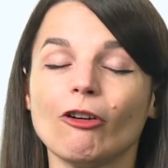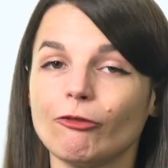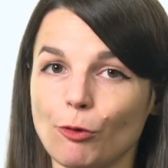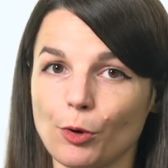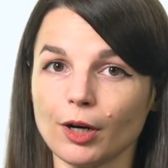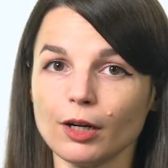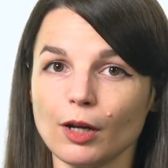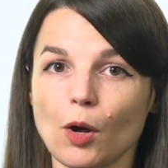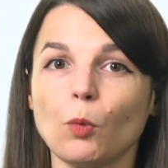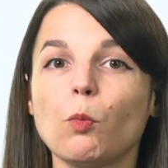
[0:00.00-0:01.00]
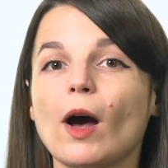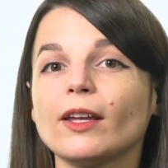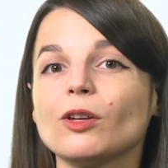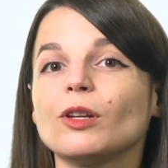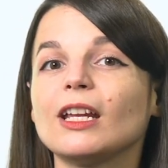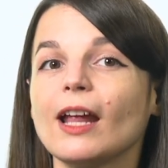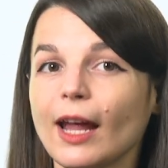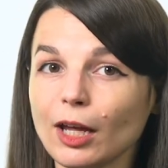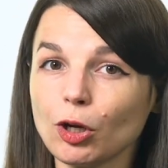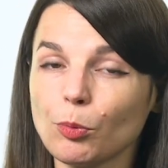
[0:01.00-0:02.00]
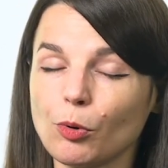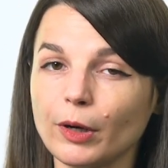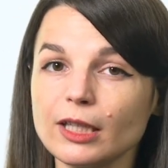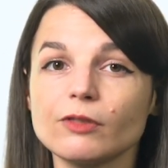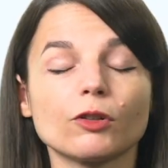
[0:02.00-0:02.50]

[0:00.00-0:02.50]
4, why you need anchor points